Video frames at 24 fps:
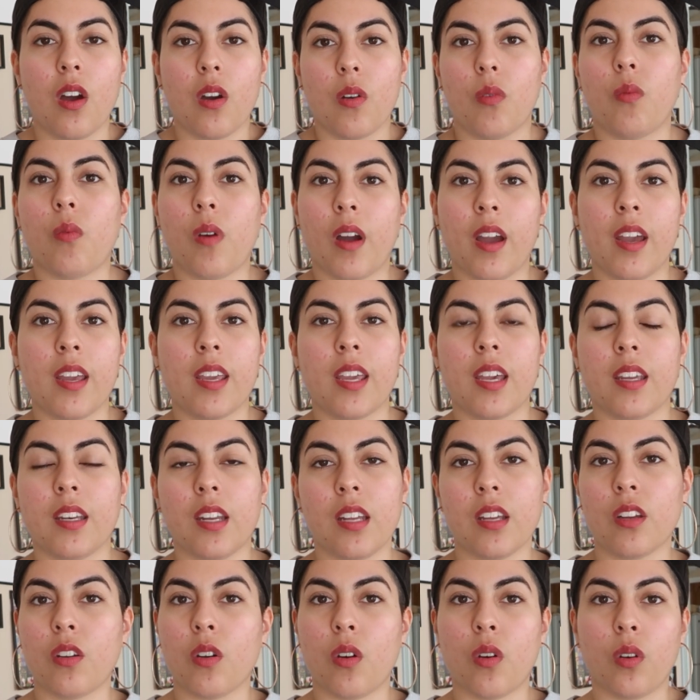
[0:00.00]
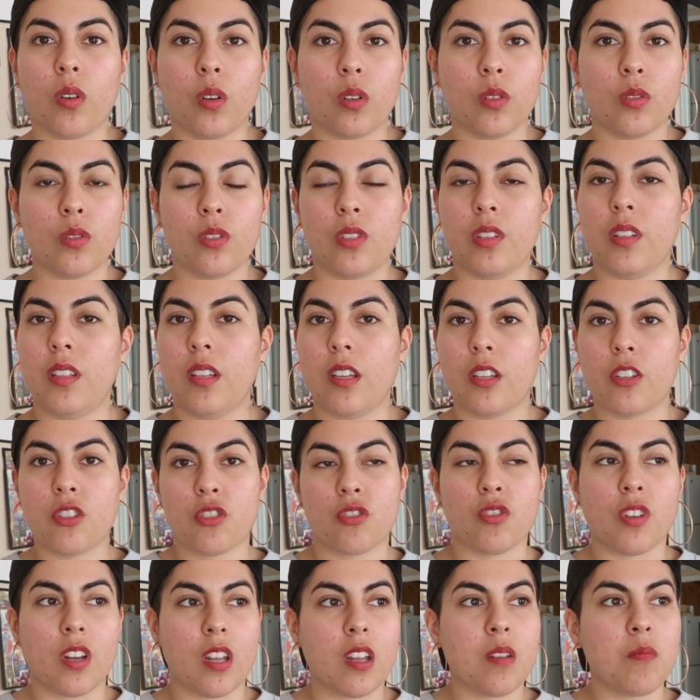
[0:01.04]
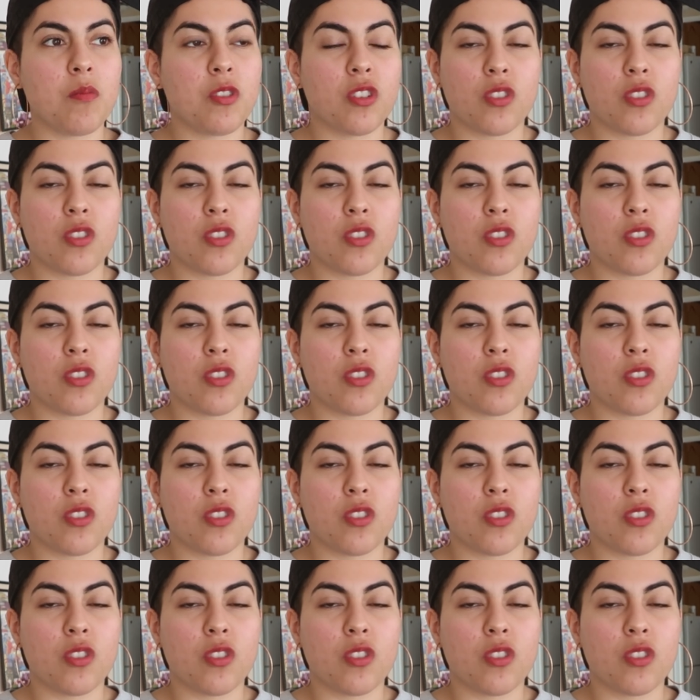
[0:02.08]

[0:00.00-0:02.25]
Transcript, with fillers: Why can't I go to the extreme,